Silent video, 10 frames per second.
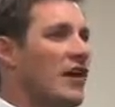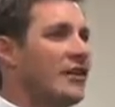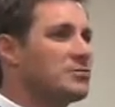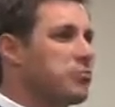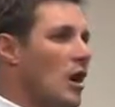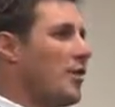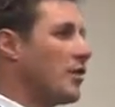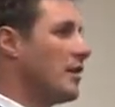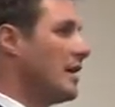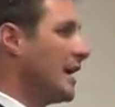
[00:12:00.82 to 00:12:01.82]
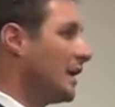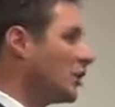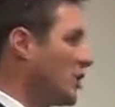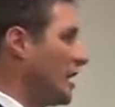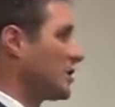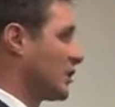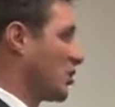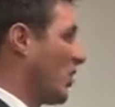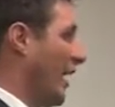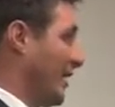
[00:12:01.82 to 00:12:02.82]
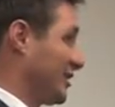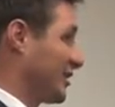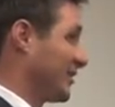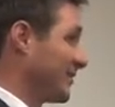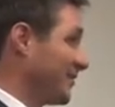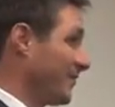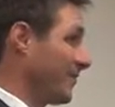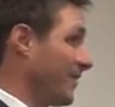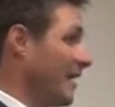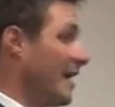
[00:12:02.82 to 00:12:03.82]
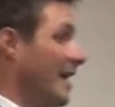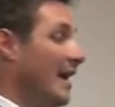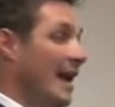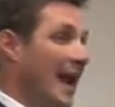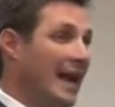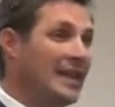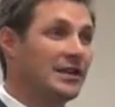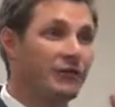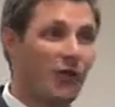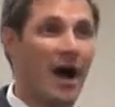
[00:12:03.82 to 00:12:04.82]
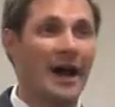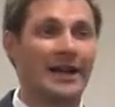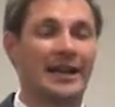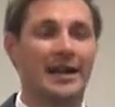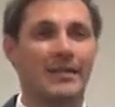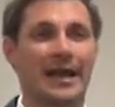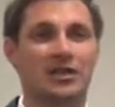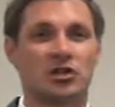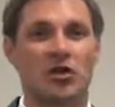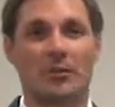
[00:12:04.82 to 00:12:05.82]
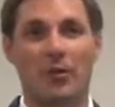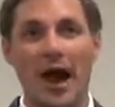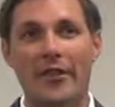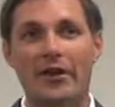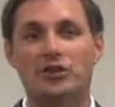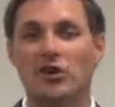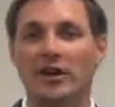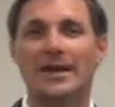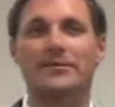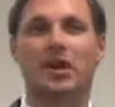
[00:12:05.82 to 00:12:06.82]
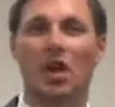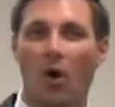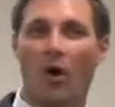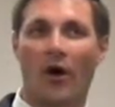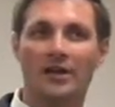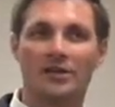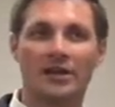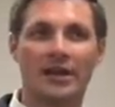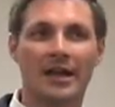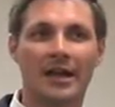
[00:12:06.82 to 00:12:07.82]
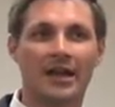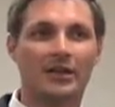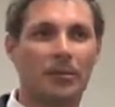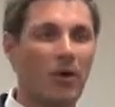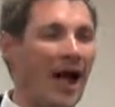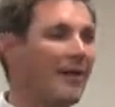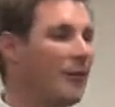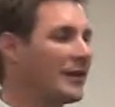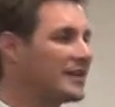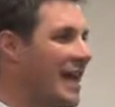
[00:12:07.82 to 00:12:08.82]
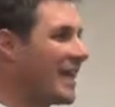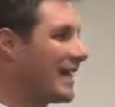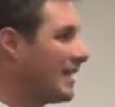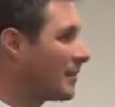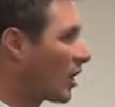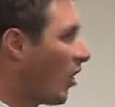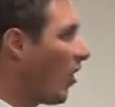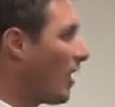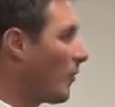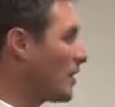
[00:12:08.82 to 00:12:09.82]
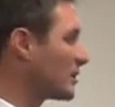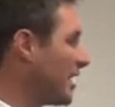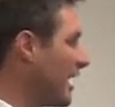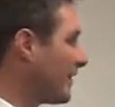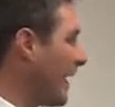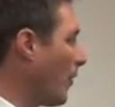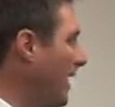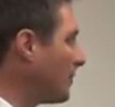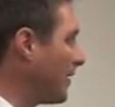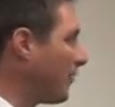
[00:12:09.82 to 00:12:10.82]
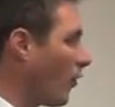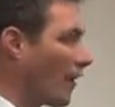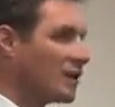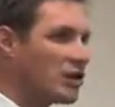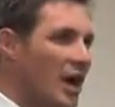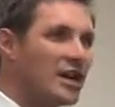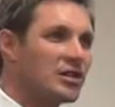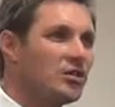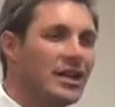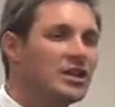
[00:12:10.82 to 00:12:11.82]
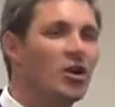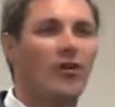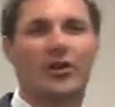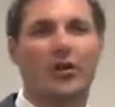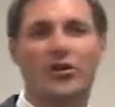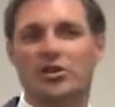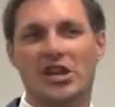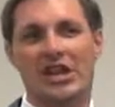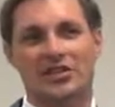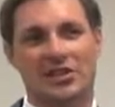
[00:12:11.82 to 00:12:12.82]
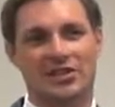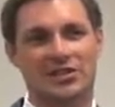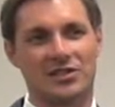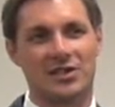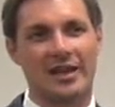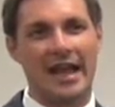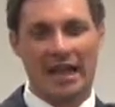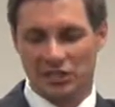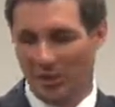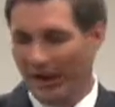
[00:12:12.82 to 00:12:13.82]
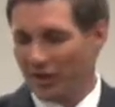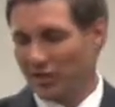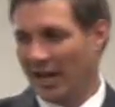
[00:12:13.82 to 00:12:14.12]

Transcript: of his brother in Jesus Christ. And he defrauded him, and so the brother took him to court. The problem with taking him to court was they went before a judge who didn't know the Lord Jesus. And so here's a